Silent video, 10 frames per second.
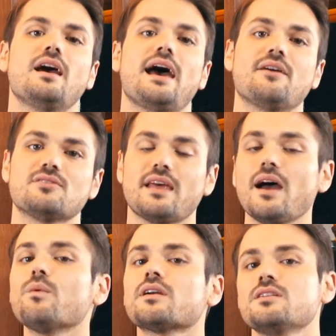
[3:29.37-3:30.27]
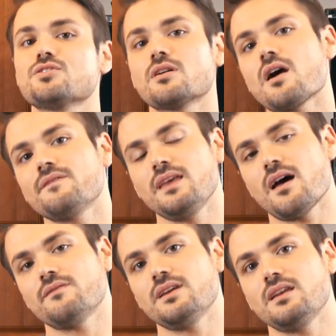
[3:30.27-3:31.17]
After that, we're gonna turn off the
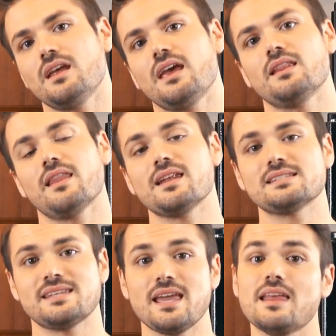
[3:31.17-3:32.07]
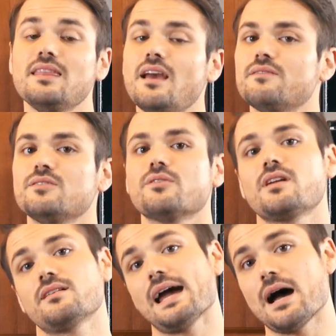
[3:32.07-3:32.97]
oven and let it sit in the oven for another